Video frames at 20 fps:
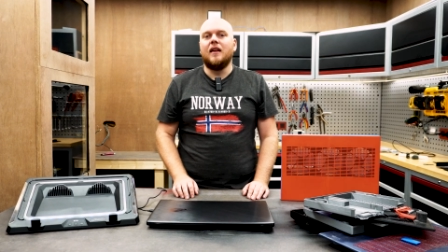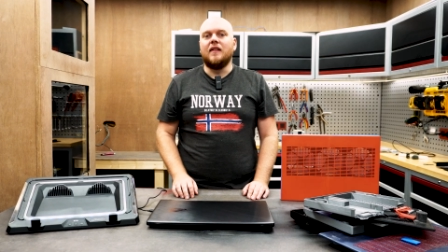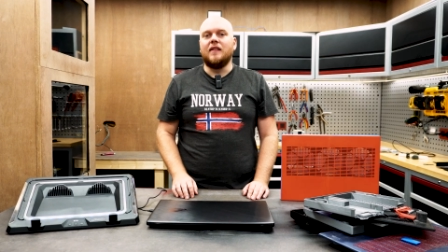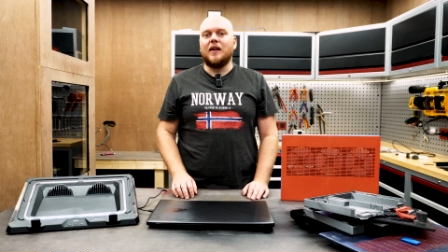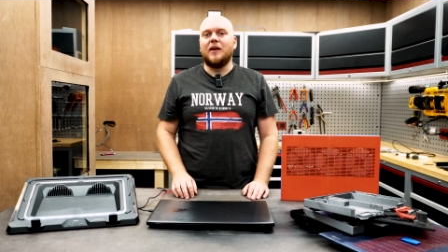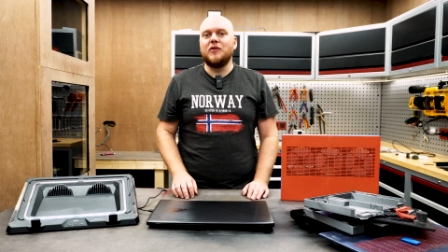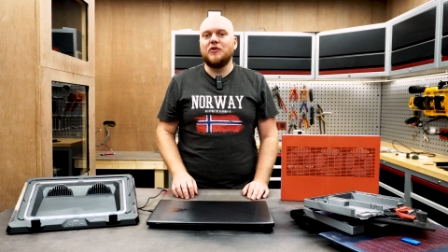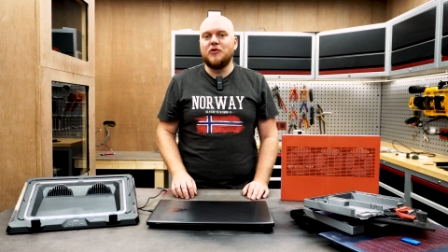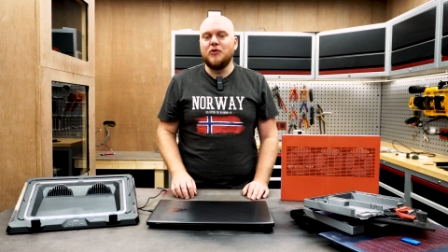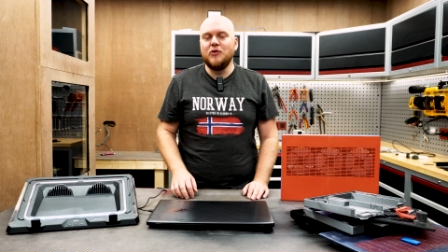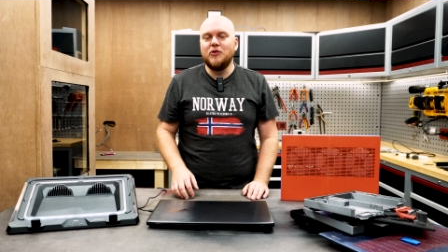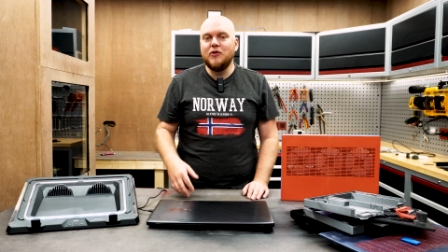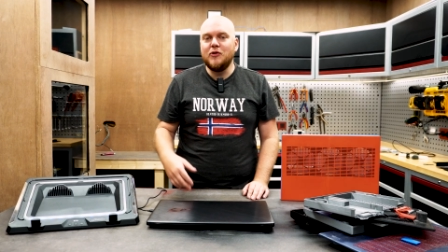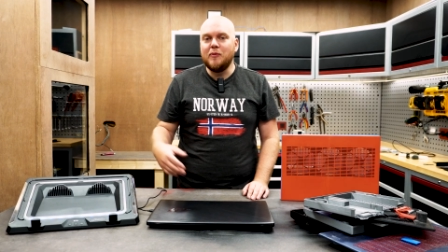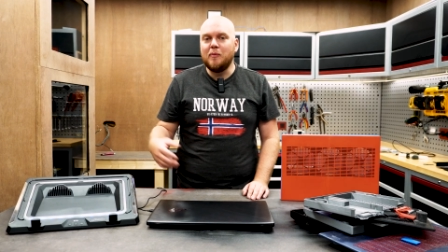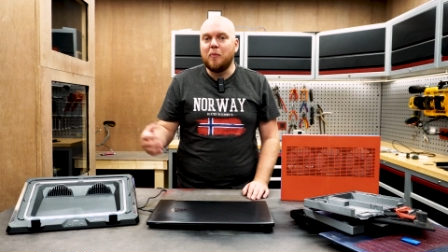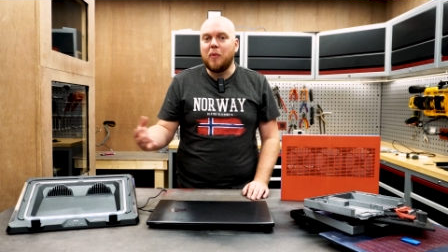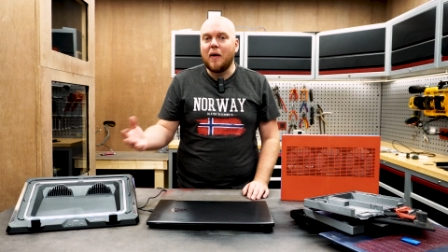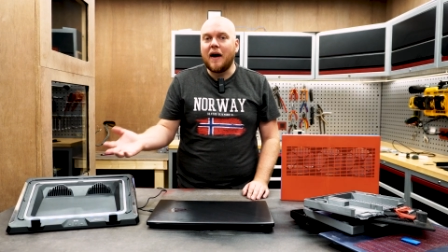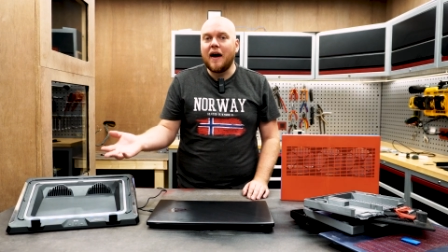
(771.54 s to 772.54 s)
Now should
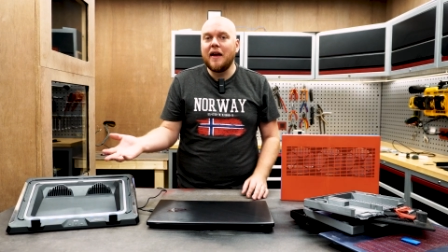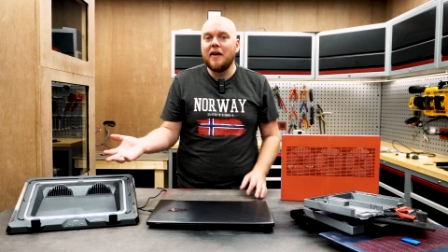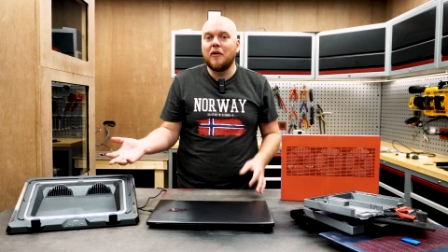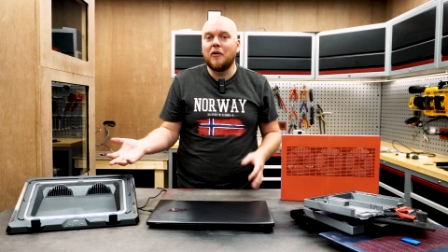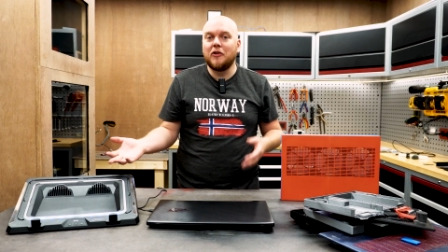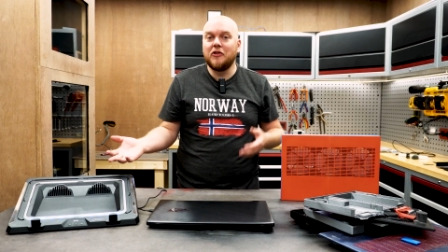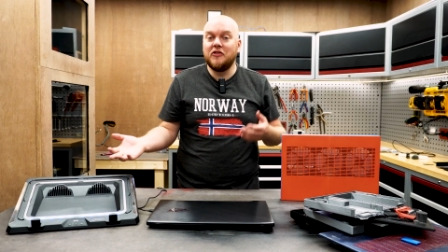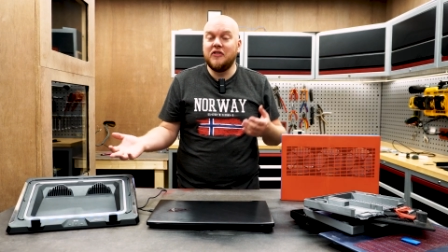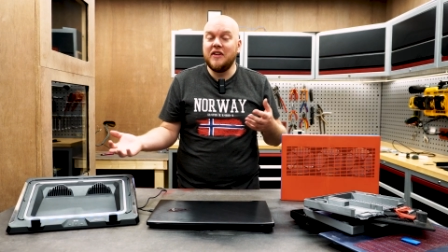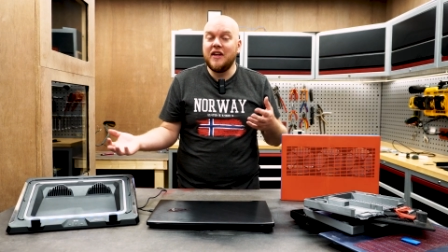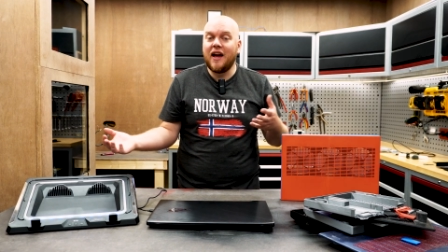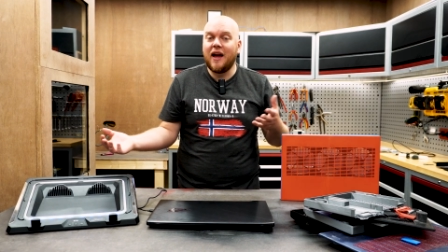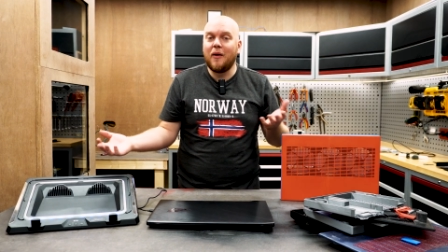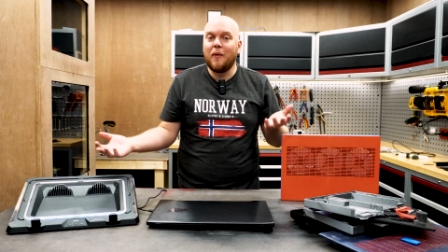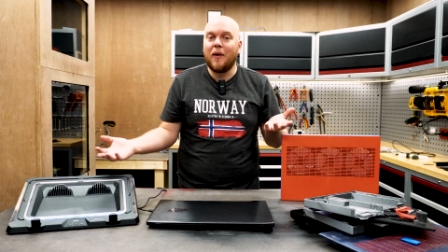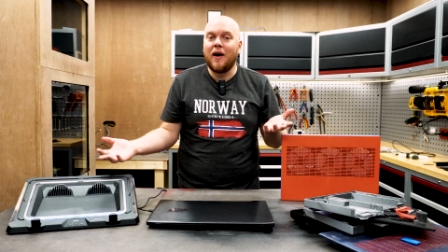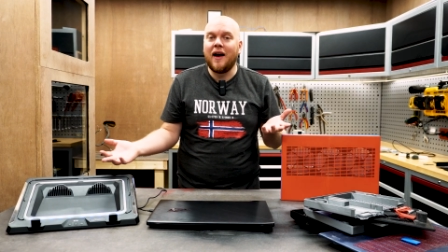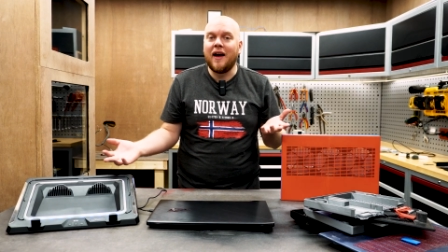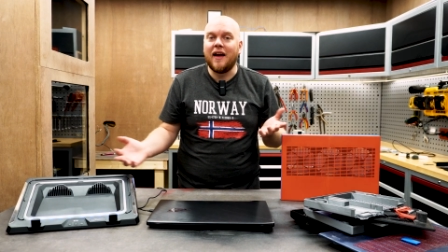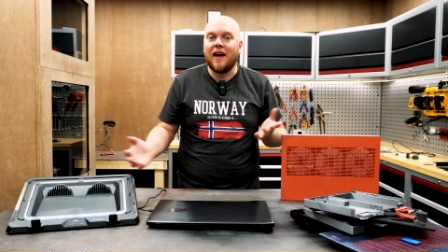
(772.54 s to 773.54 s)
you buy or
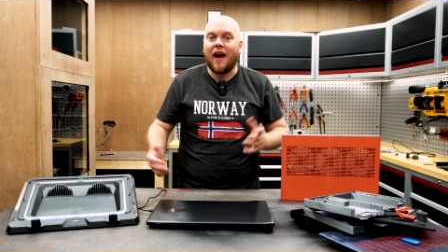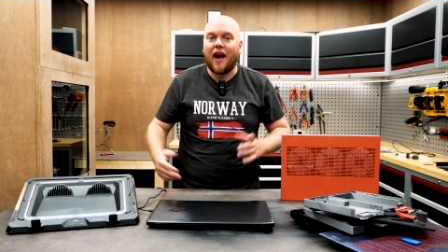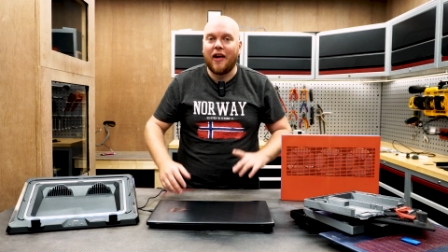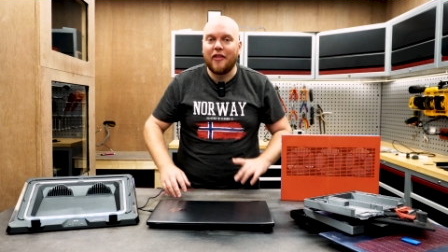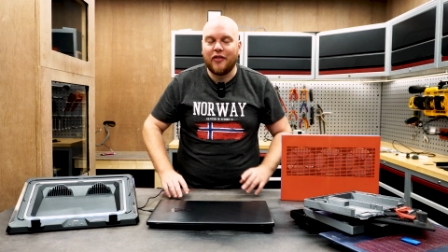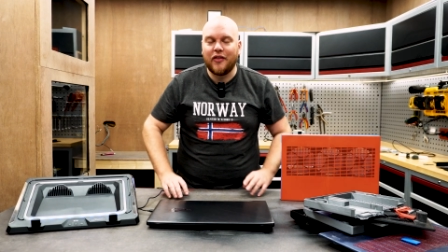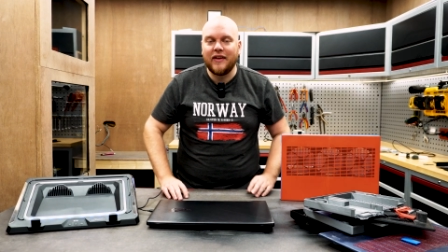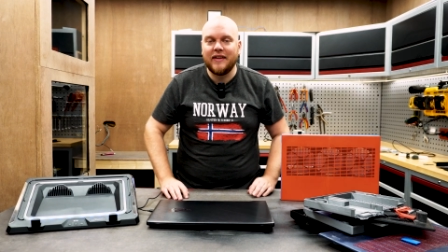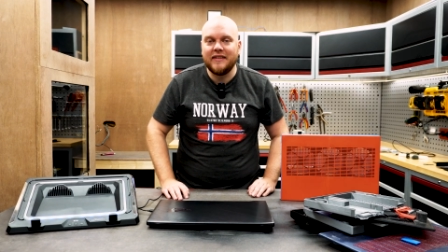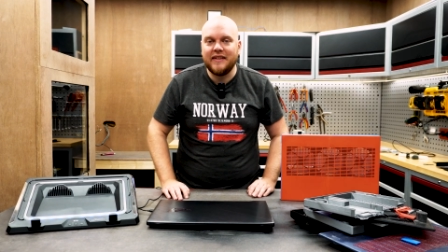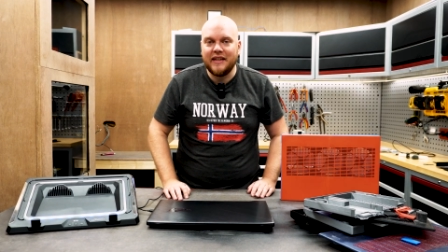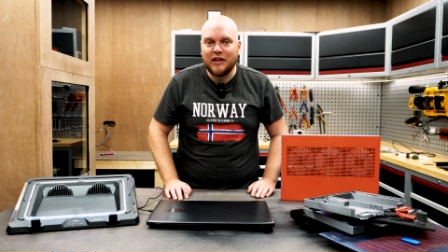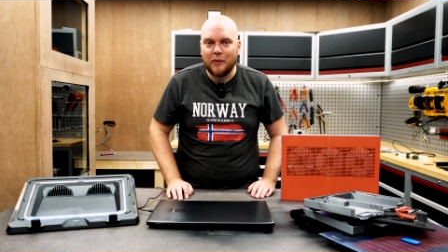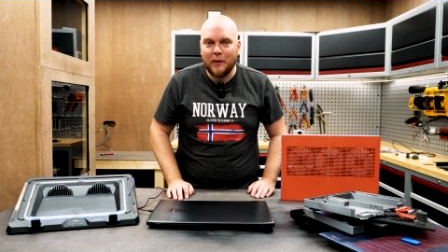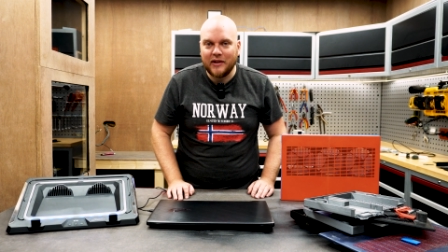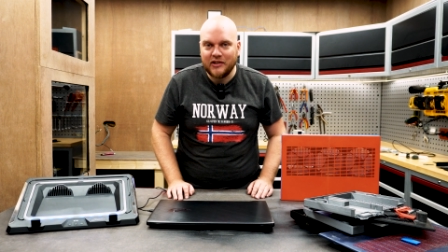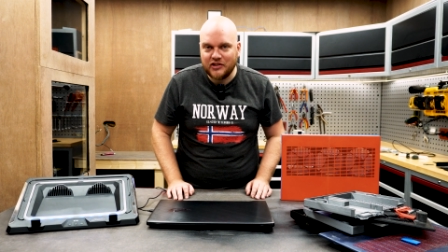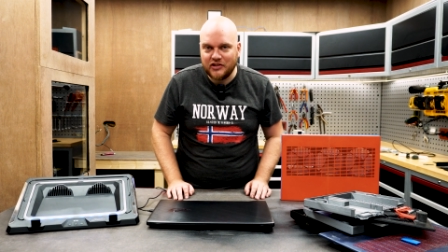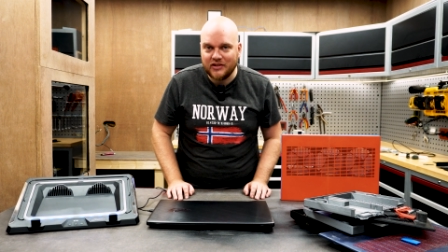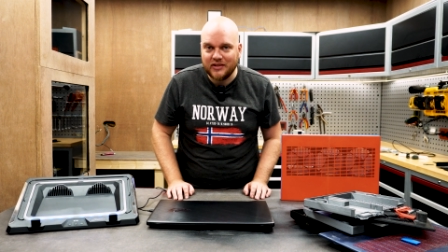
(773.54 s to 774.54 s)
DIY? I think the
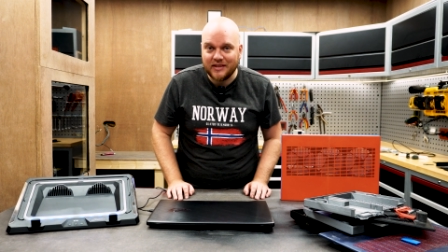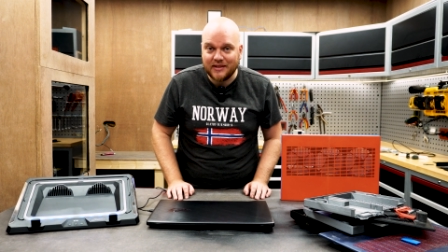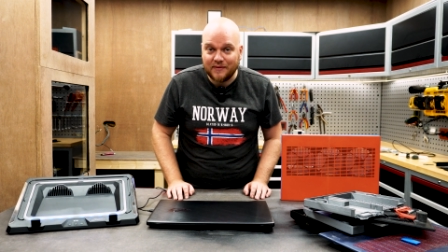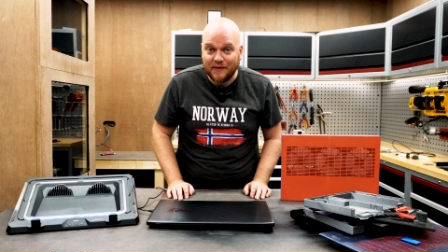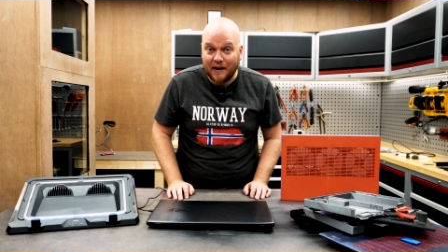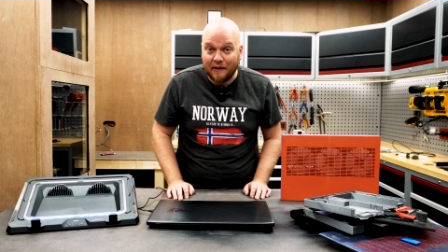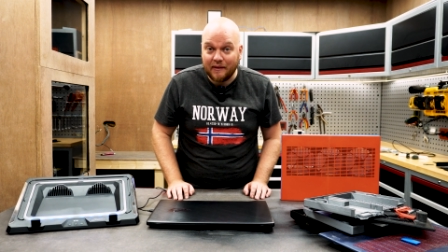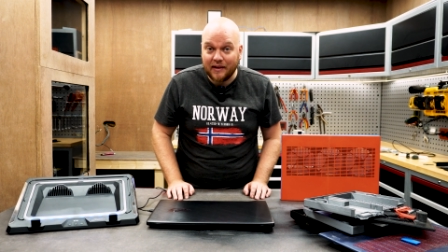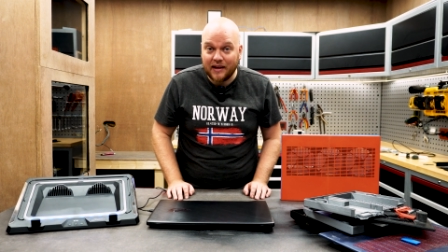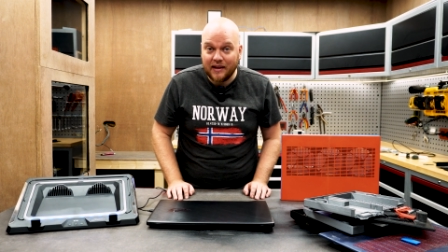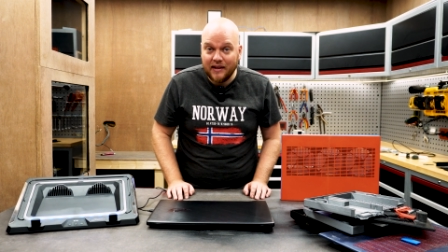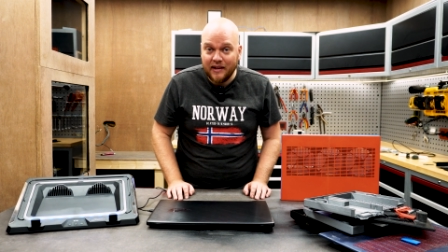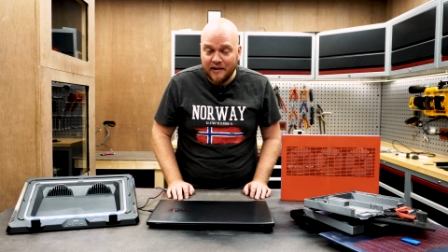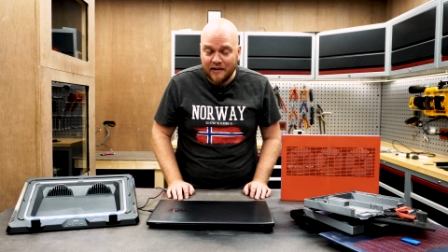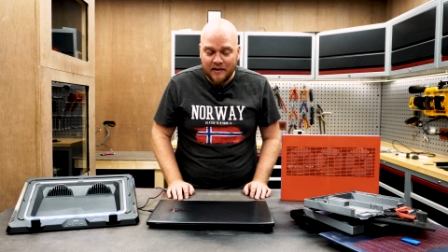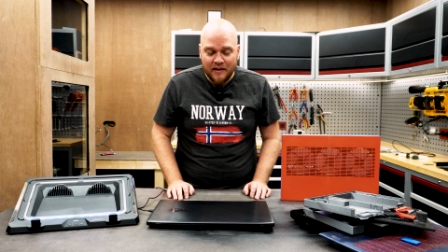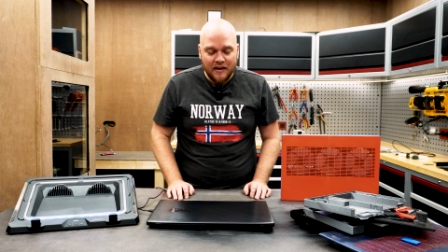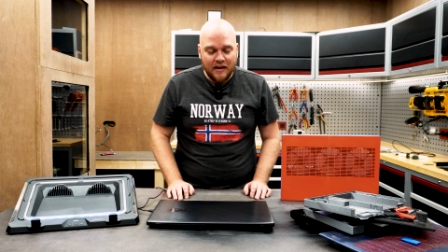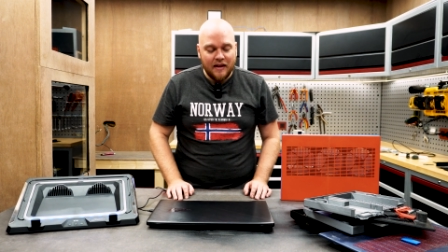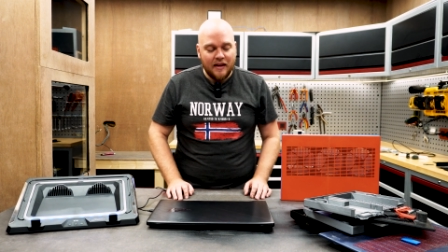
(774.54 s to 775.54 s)
question is very
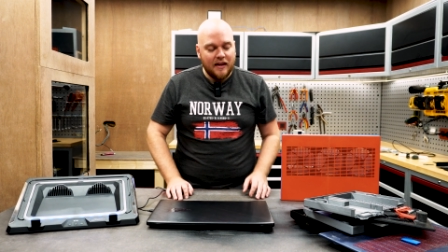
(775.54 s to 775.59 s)
clear.